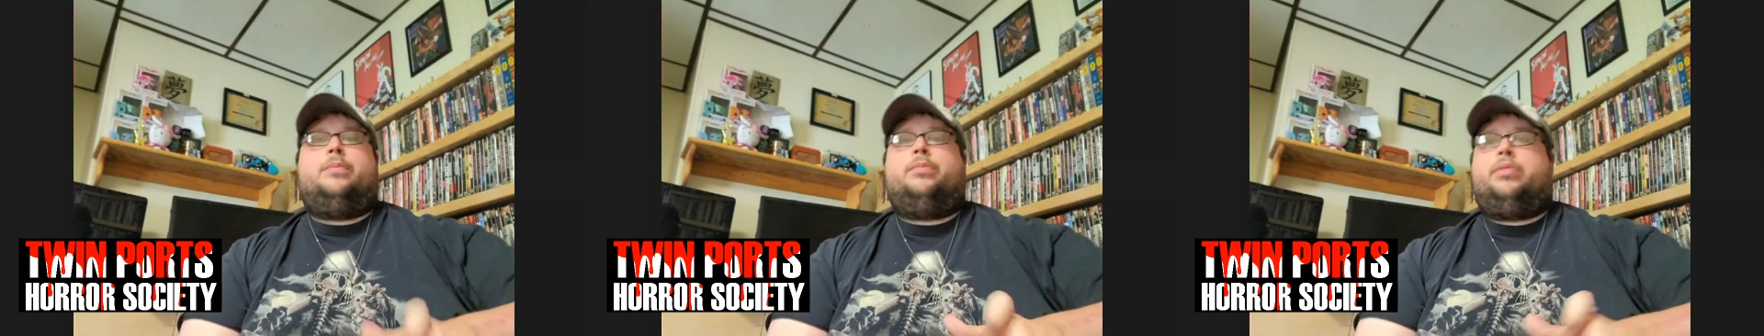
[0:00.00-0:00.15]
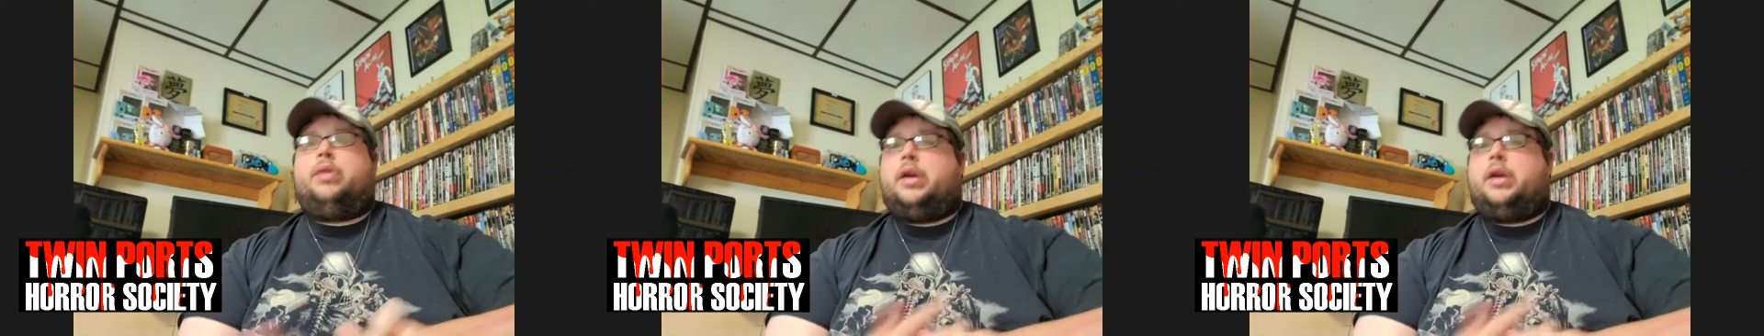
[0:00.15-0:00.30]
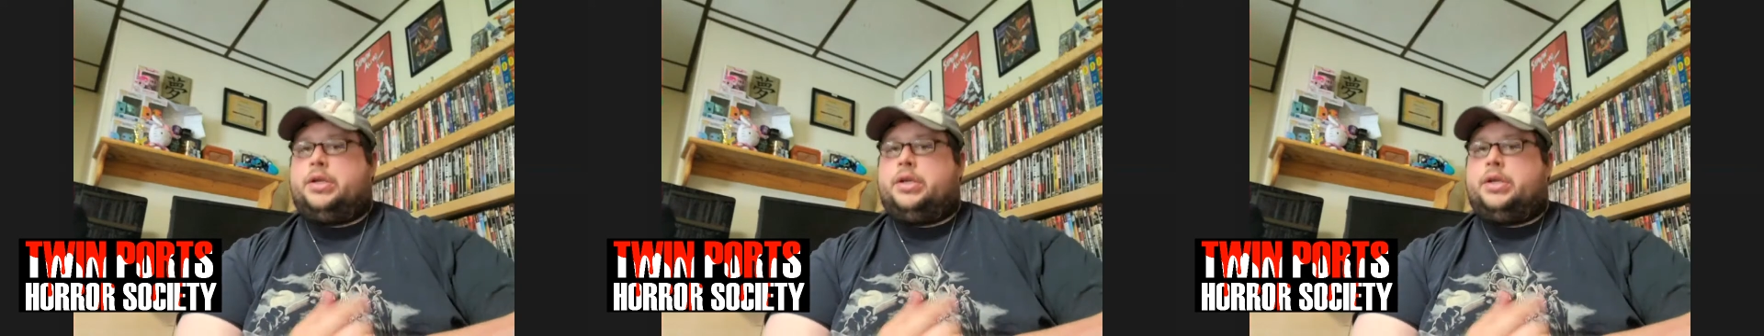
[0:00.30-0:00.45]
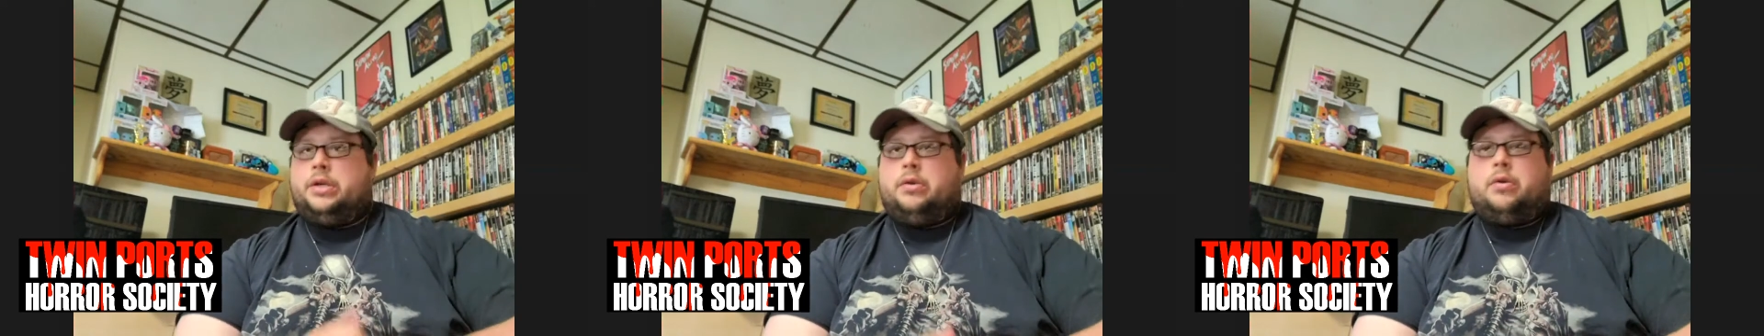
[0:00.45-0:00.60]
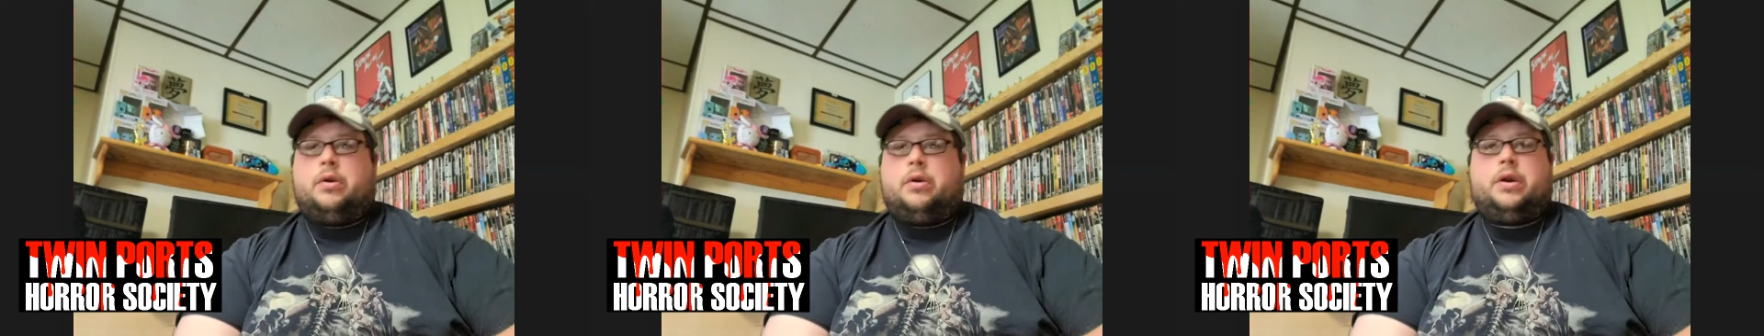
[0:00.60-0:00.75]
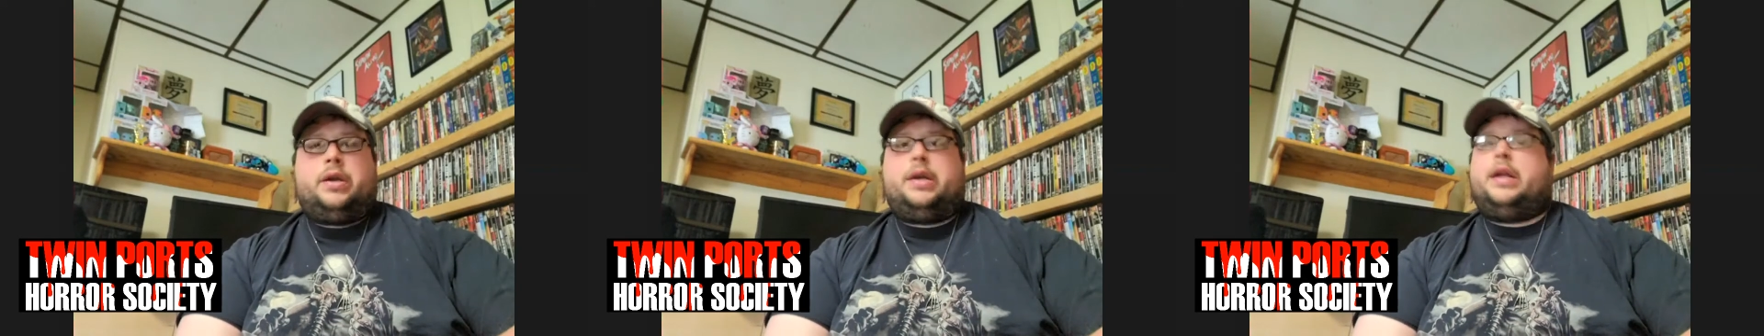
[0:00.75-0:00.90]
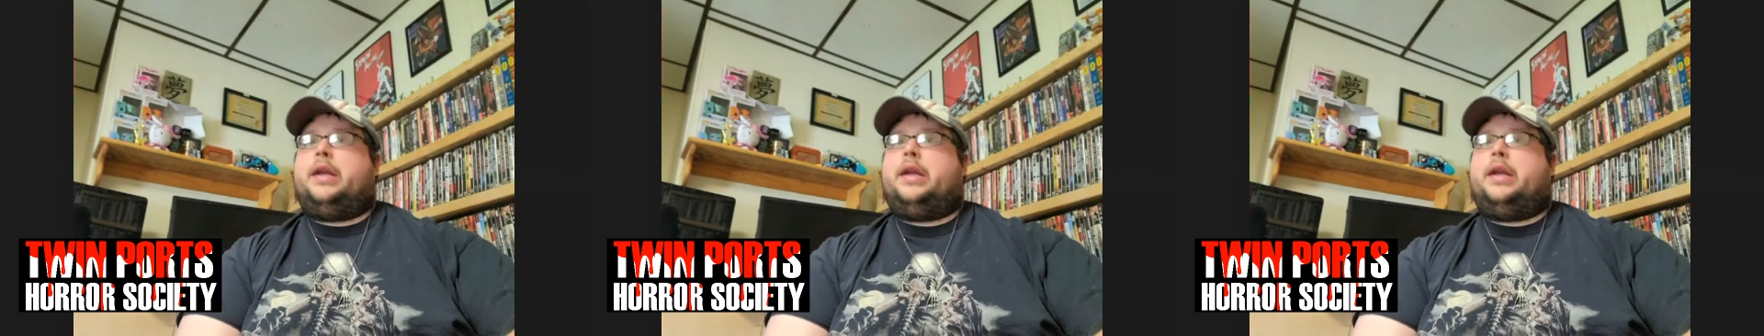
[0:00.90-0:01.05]
production
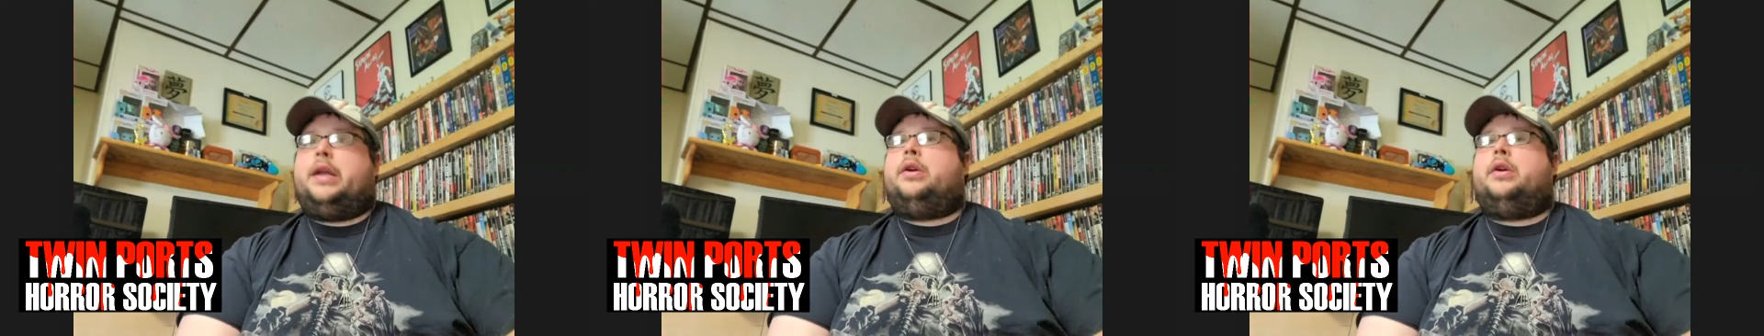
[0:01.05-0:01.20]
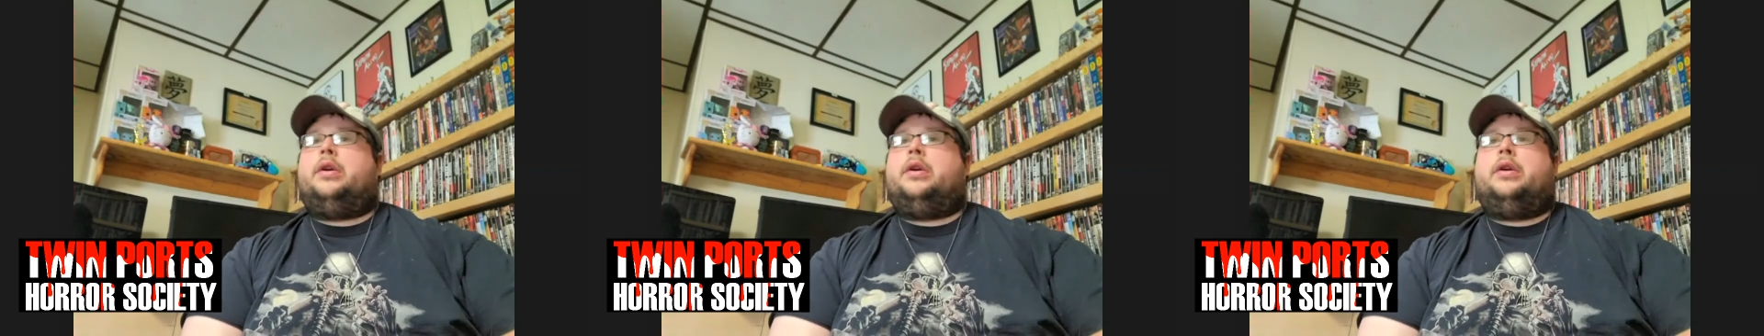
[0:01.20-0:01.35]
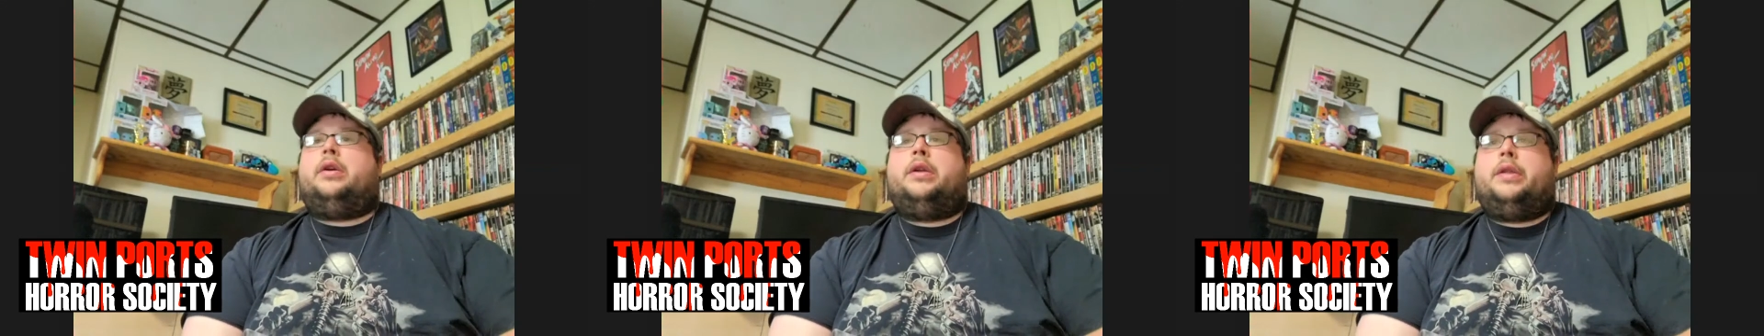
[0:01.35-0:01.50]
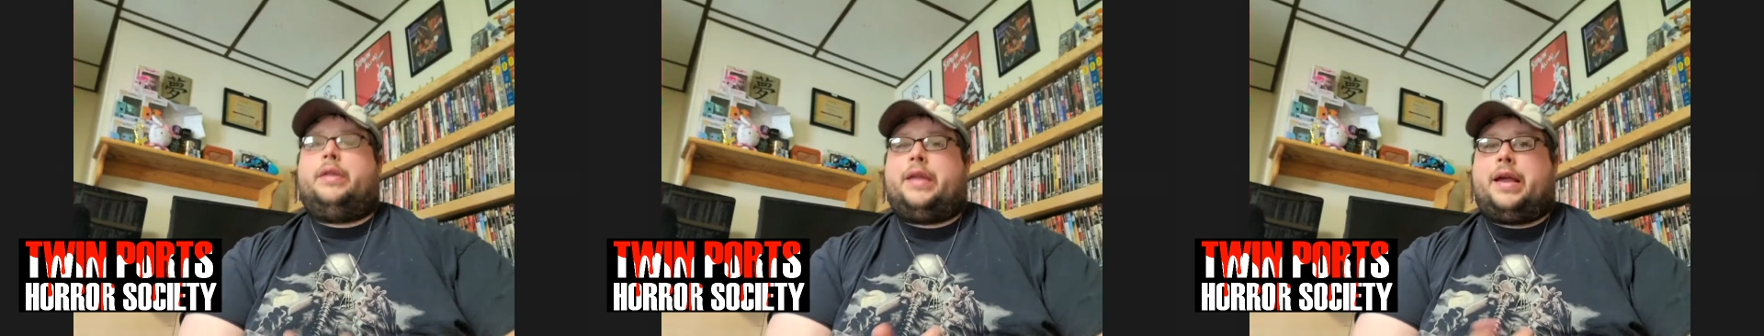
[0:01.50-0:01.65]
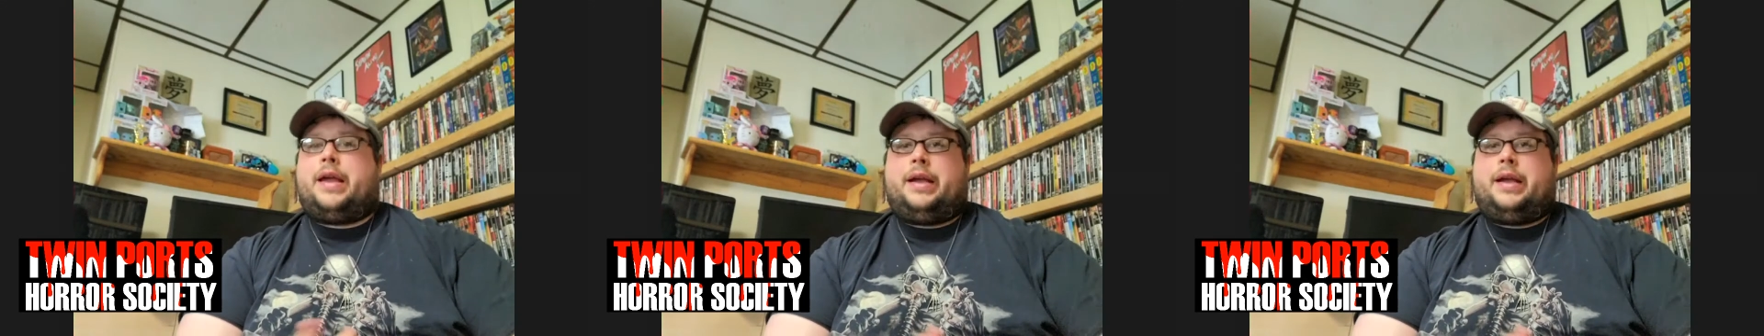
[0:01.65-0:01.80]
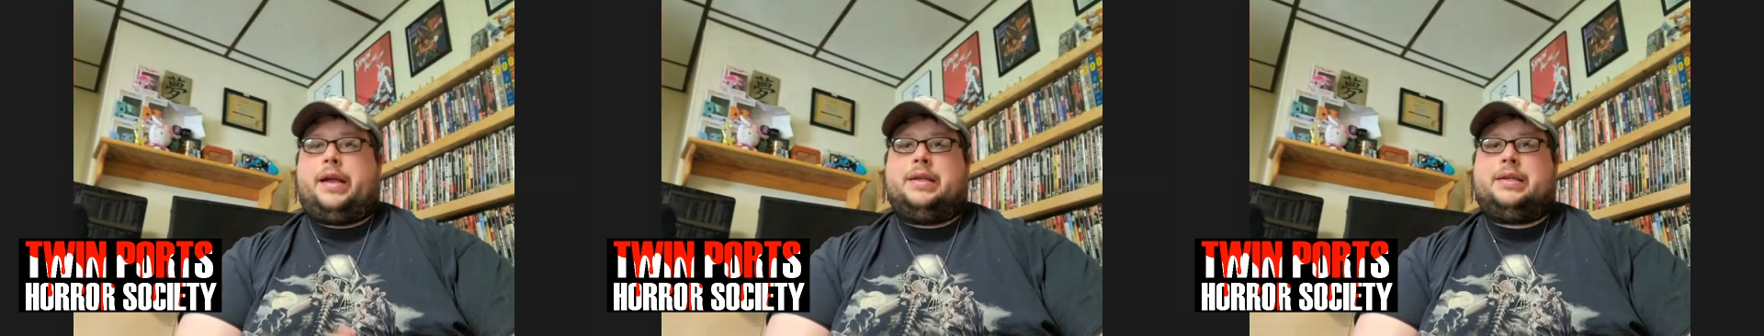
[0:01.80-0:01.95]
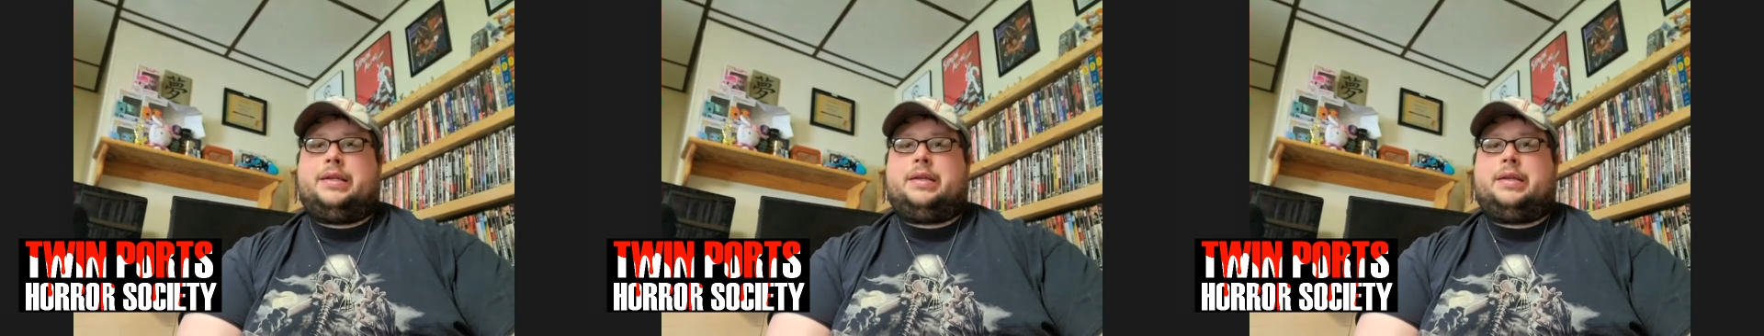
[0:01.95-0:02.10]
coordinator, that
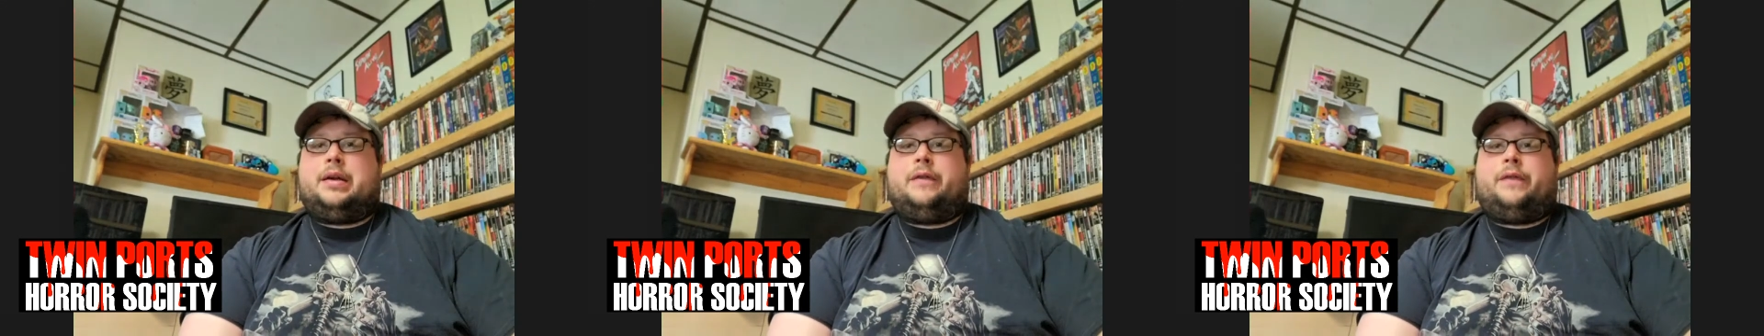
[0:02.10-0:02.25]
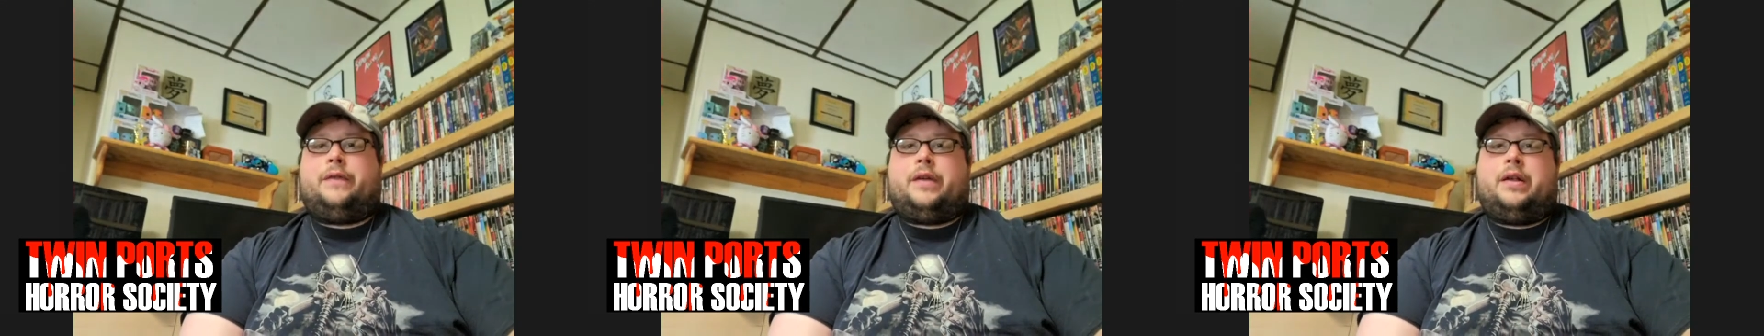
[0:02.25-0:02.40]
kind of stuff.